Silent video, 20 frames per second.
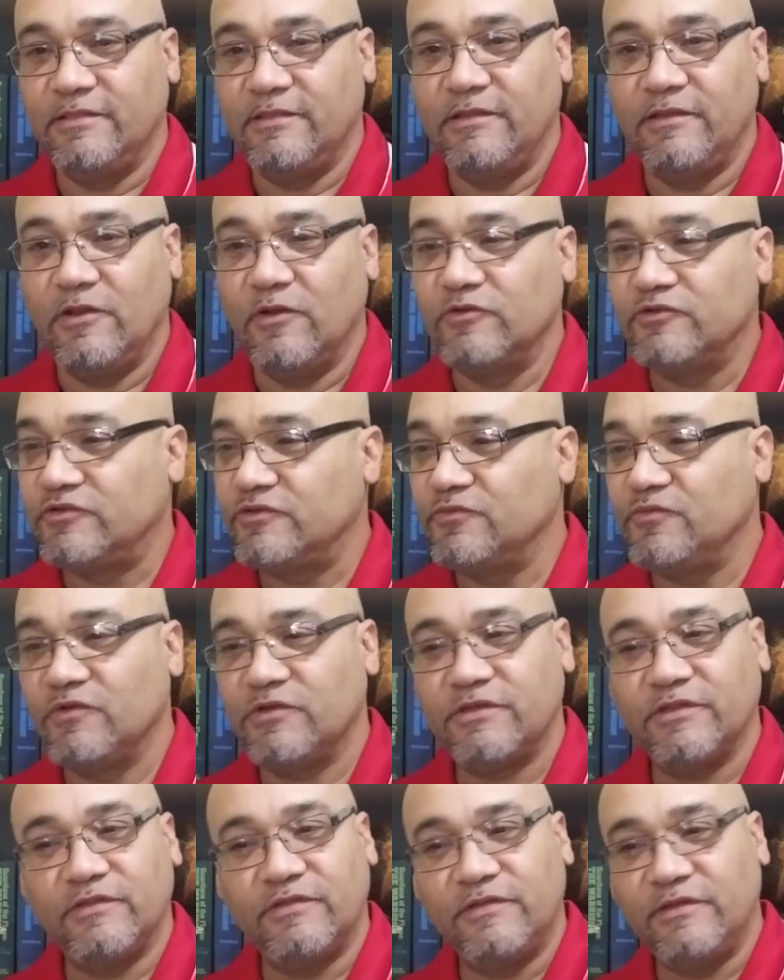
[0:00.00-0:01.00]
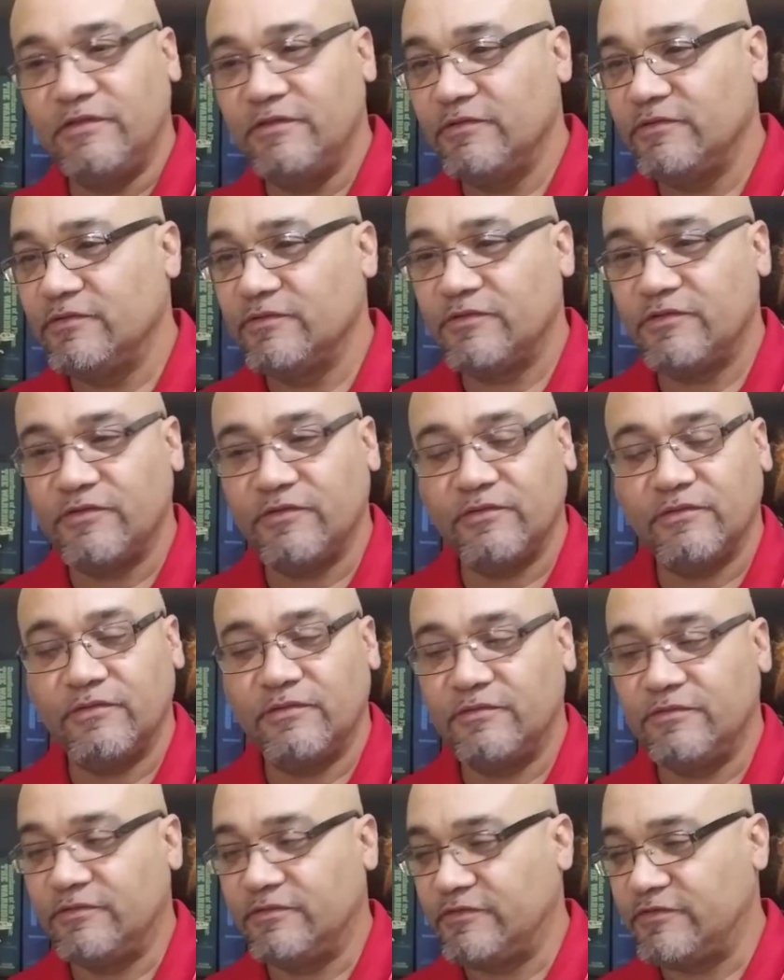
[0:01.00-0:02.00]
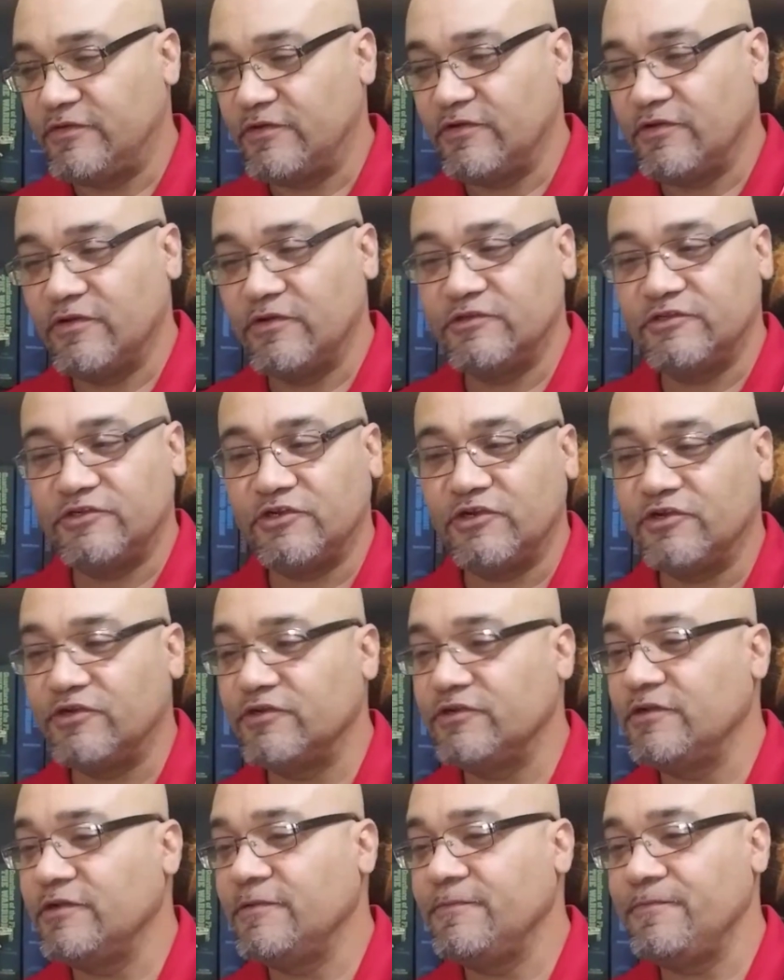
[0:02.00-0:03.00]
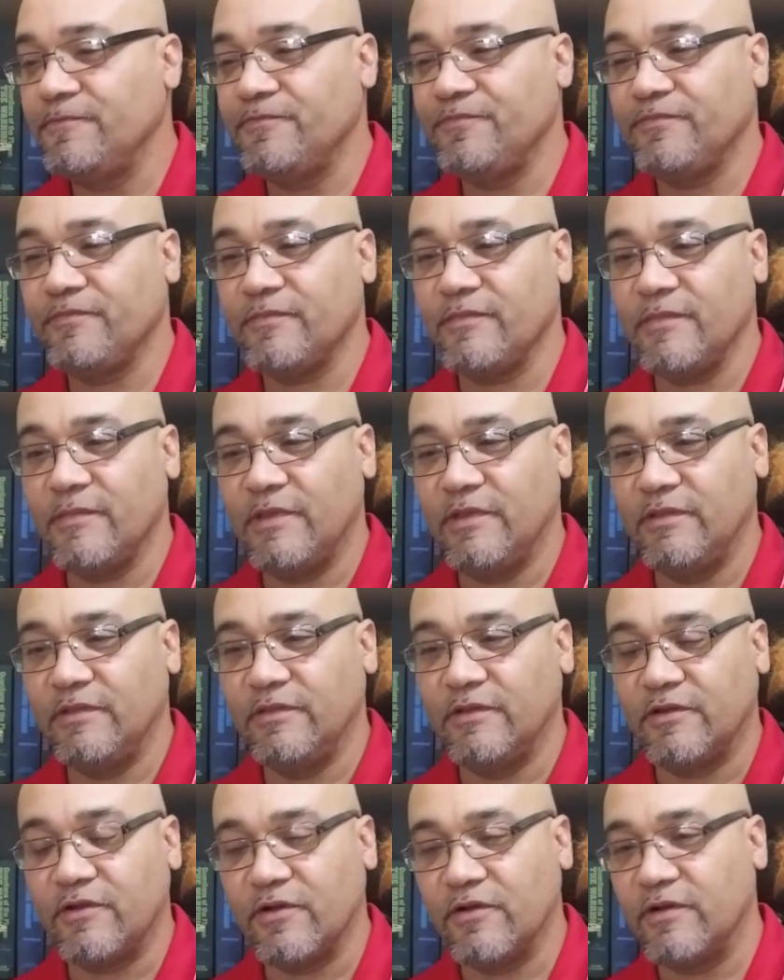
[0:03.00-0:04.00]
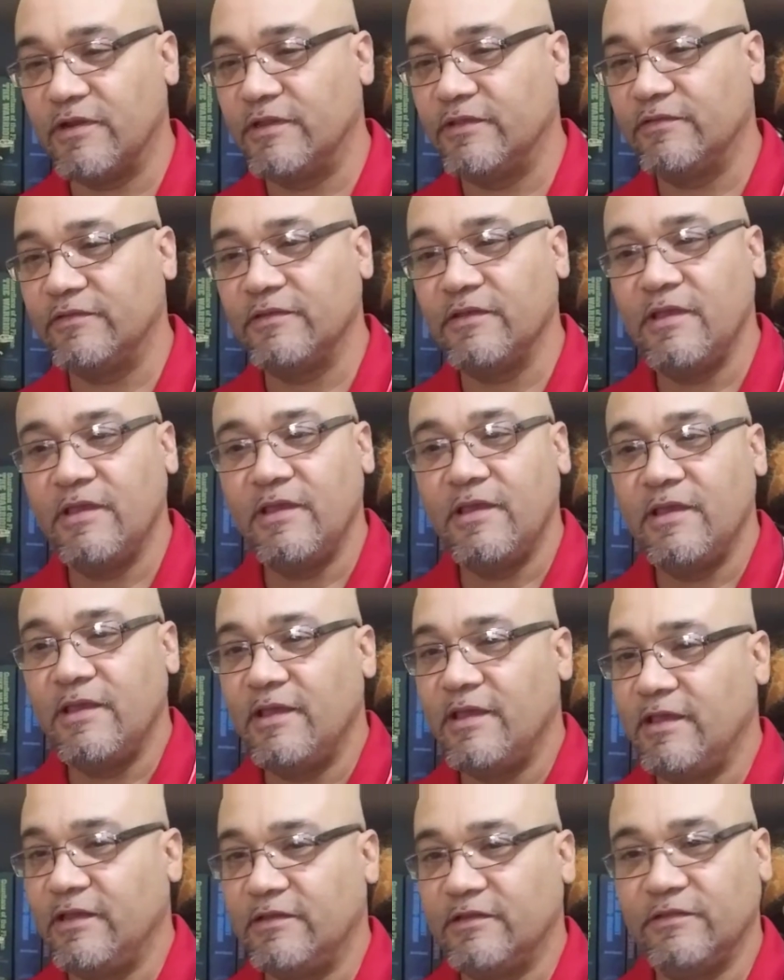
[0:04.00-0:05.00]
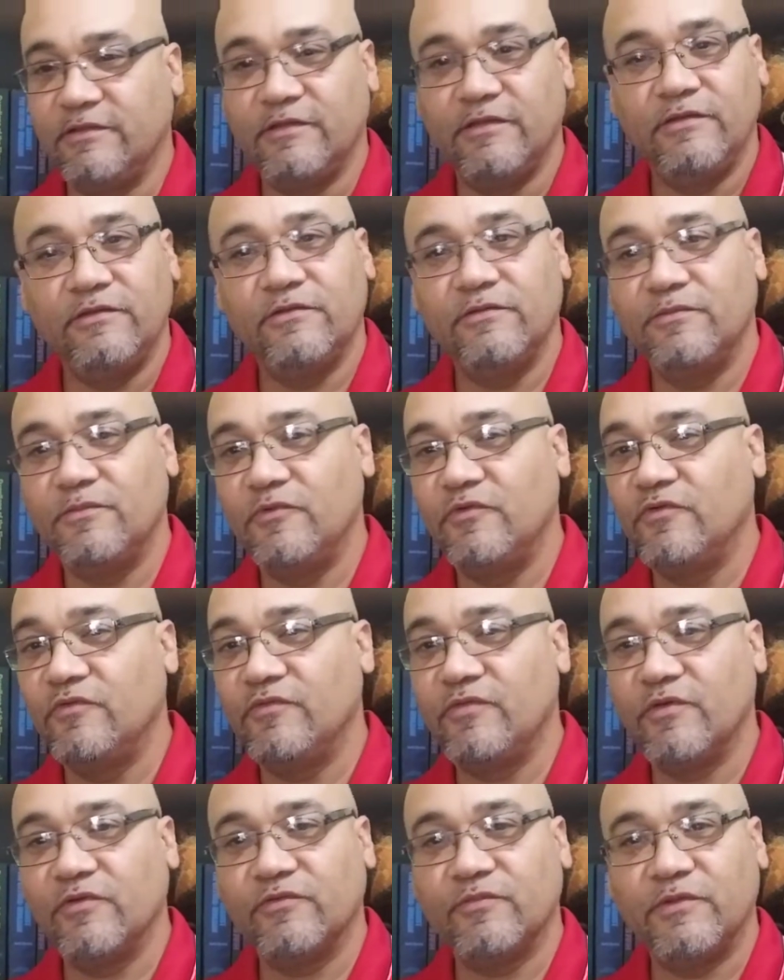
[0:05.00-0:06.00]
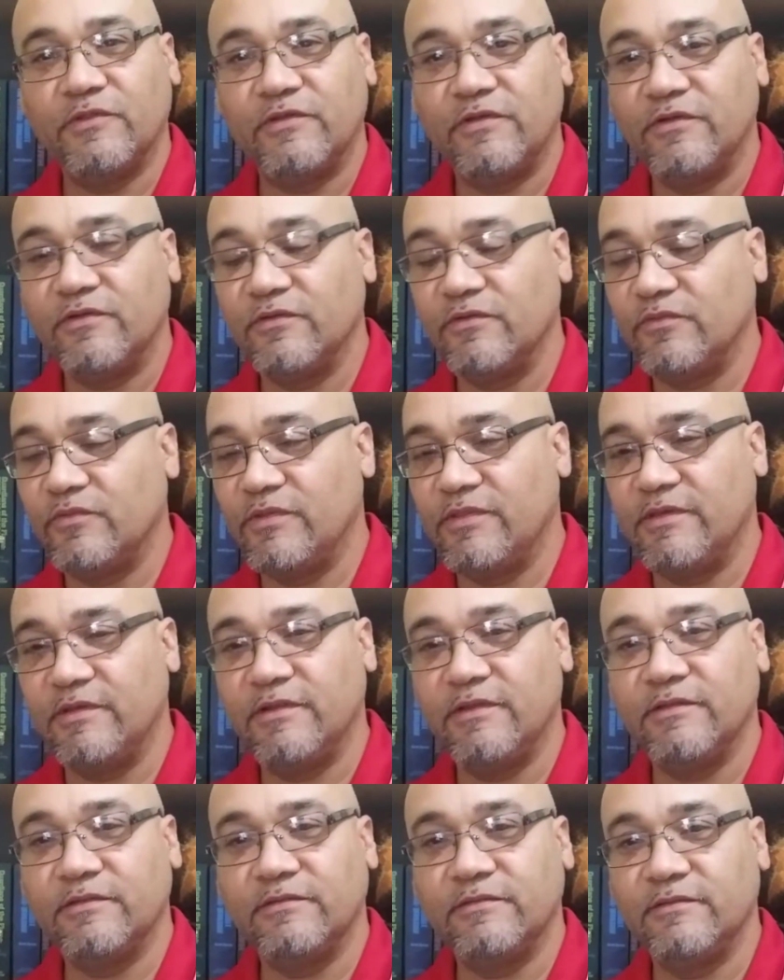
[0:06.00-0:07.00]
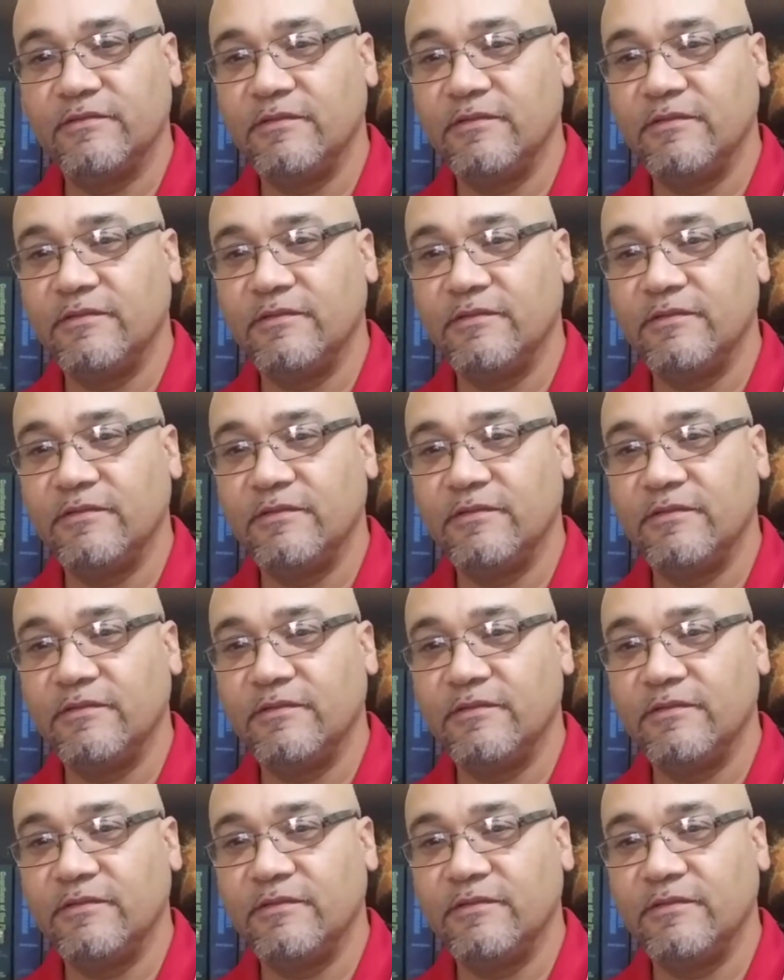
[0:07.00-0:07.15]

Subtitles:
The ocean will continue to churn the currents and continue to move those materials within it